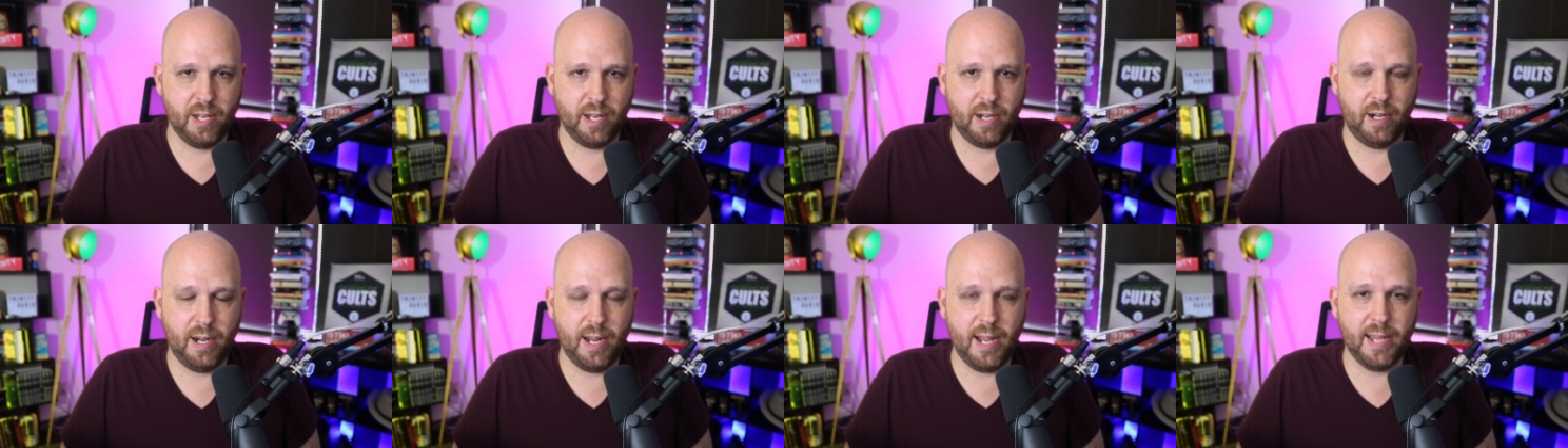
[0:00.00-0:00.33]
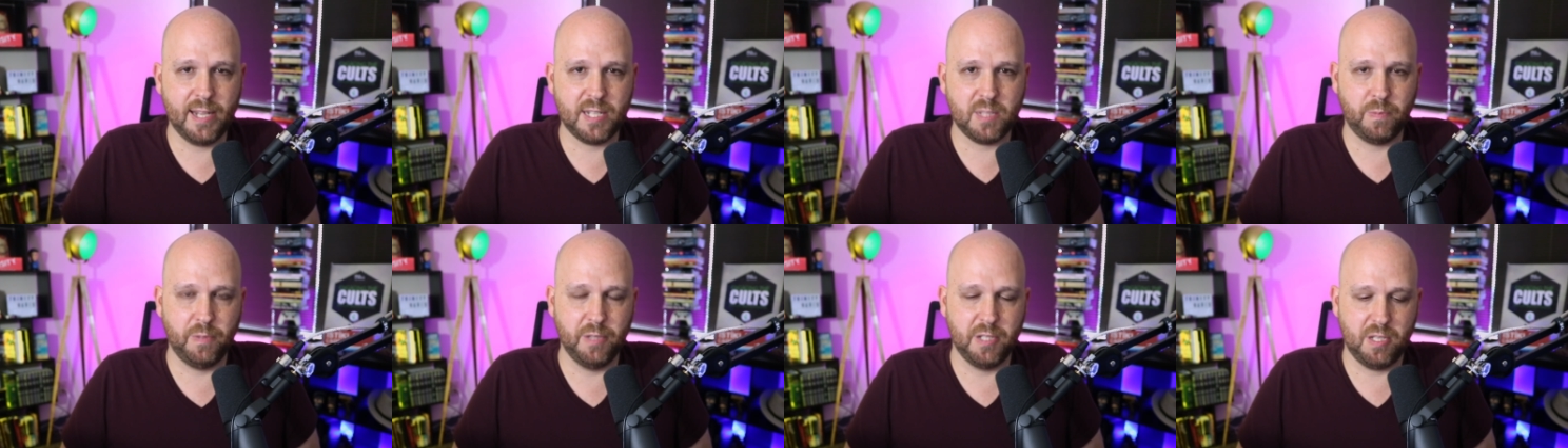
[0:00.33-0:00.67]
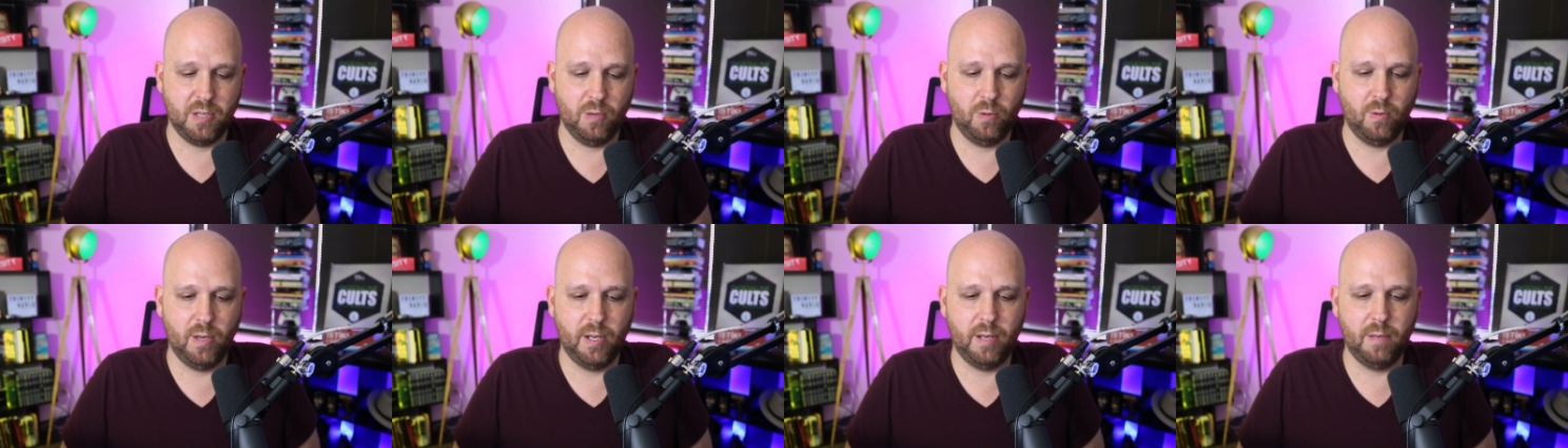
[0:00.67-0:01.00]
not an
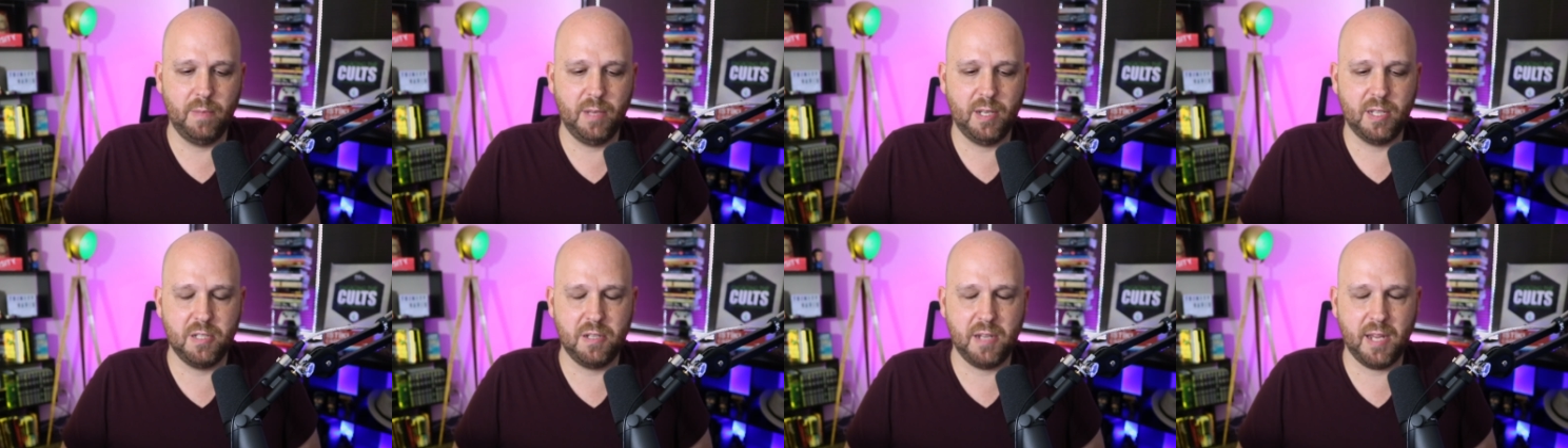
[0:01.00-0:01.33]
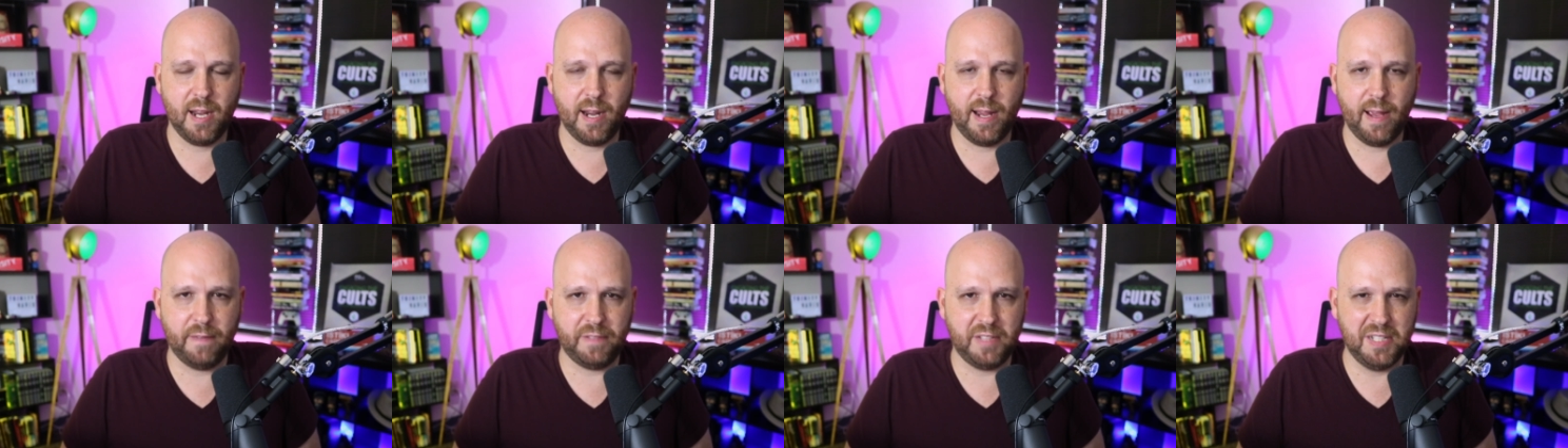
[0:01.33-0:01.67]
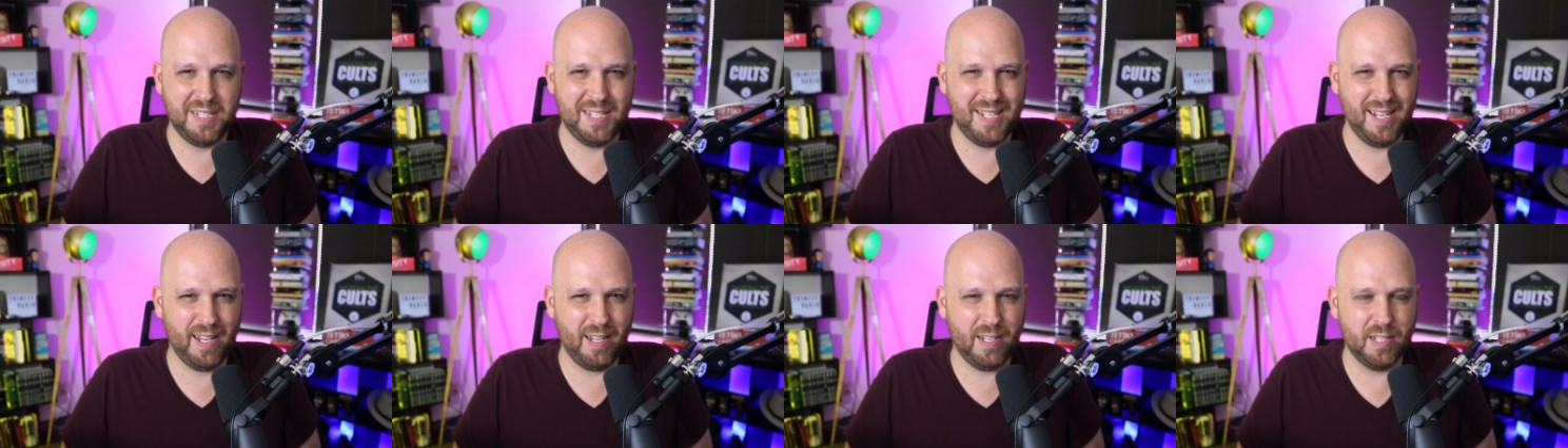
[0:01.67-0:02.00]
explicit one, because you kind of have to
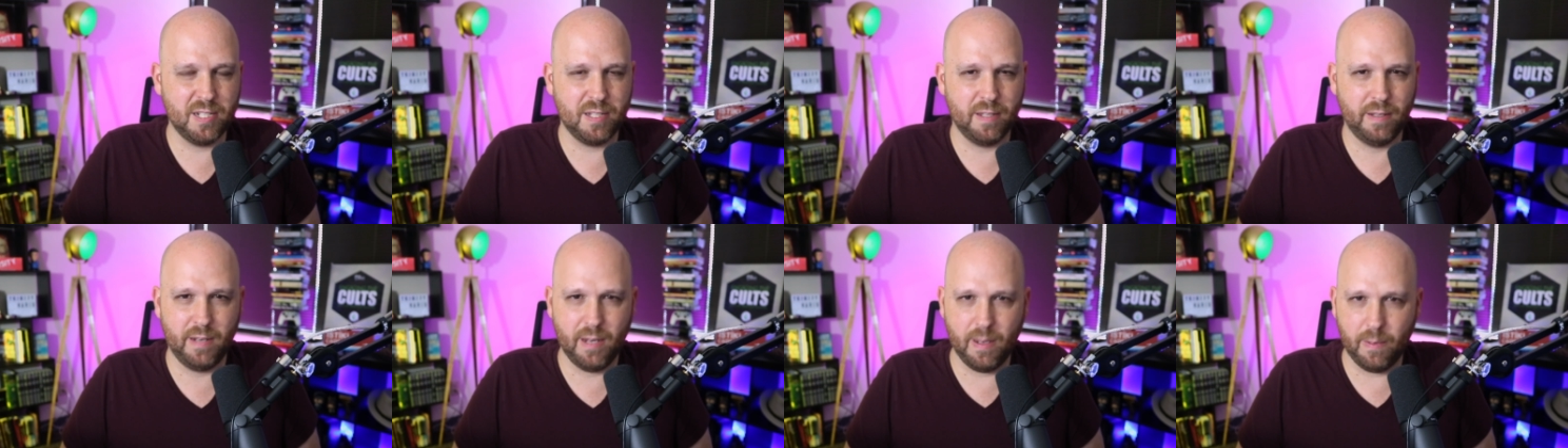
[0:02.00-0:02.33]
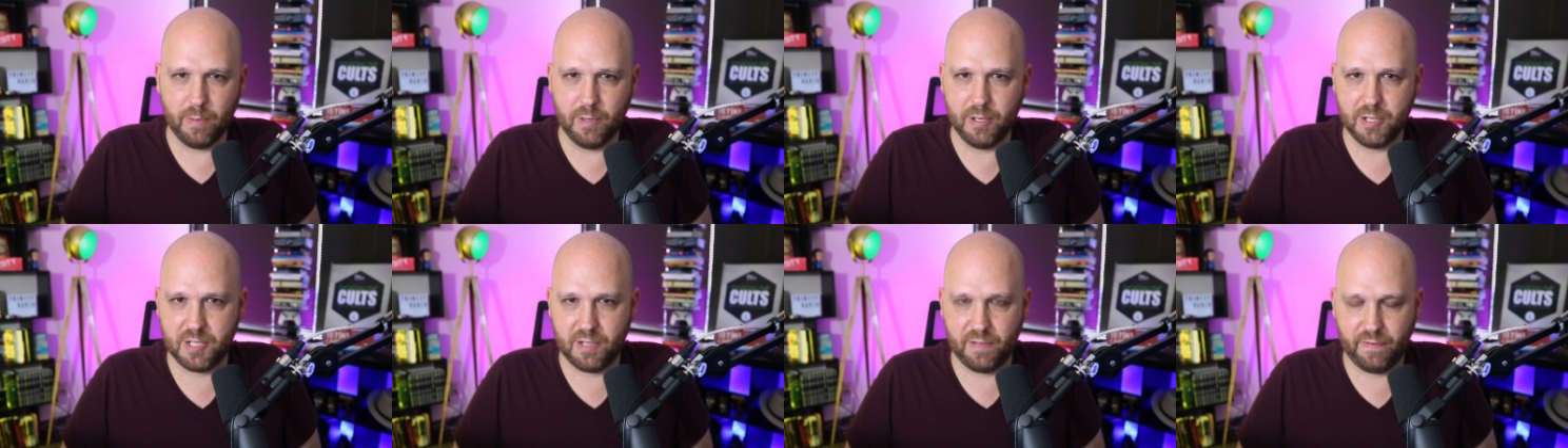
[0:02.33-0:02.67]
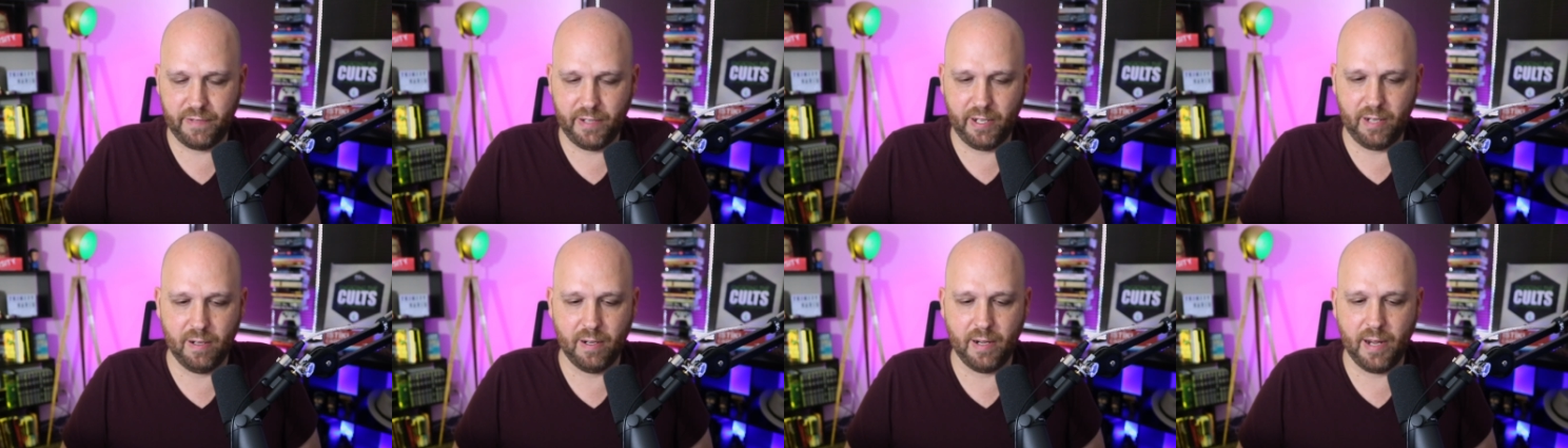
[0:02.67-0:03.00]
dig into the numbers to
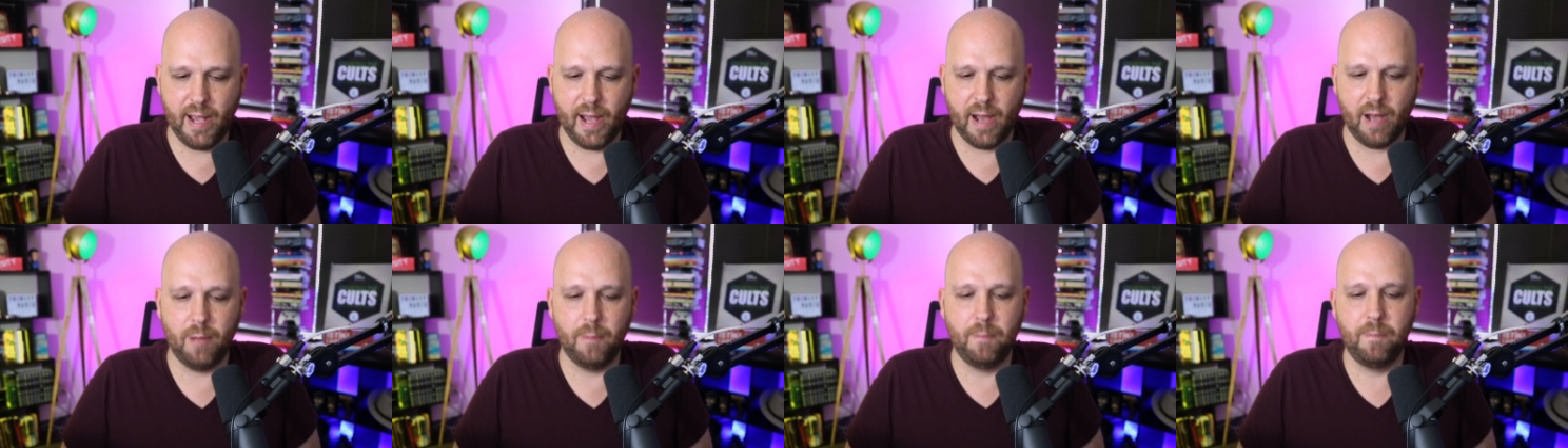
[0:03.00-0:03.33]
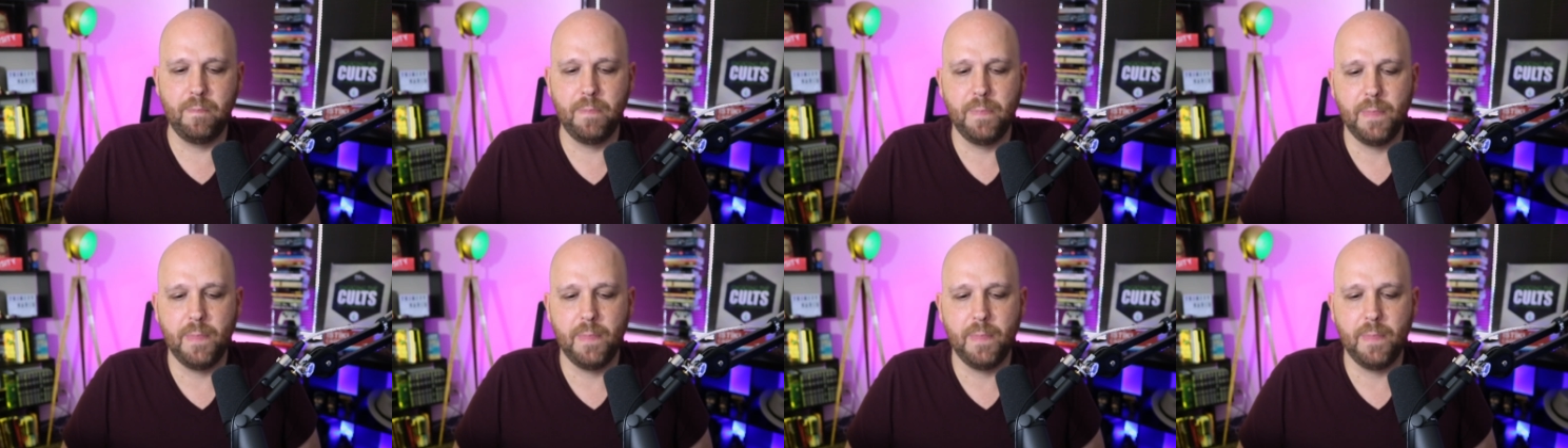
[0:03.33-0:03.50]
figure it out.